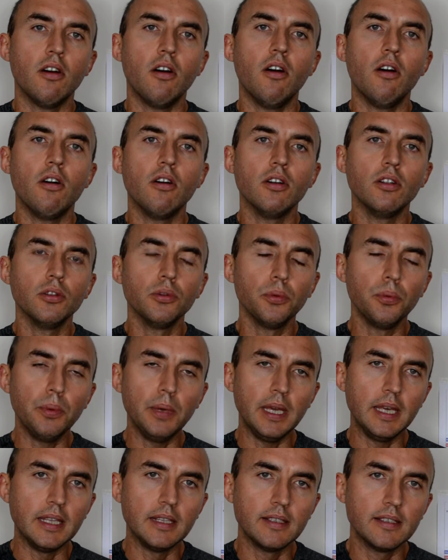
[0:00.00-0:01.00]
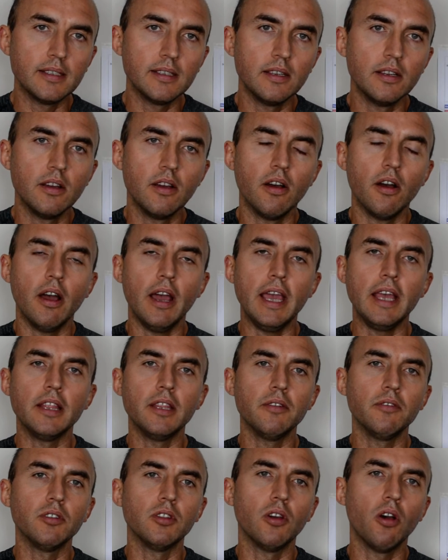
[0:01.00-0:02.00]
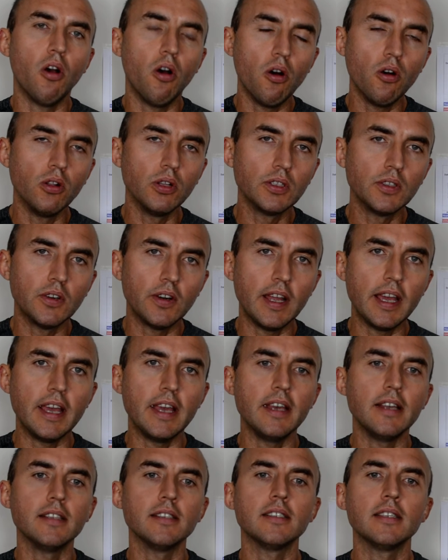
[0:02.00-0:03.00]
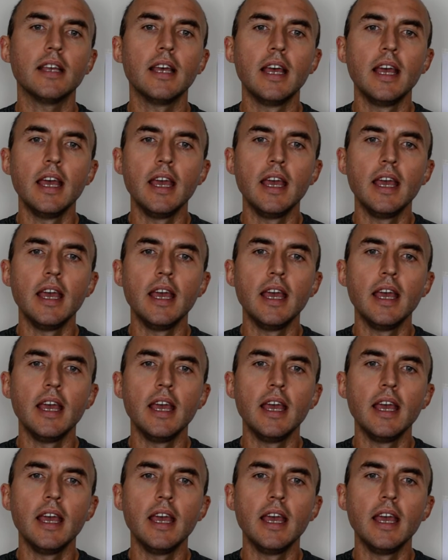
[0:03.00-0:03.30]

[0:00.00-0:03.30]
all wheats, and even whole grains,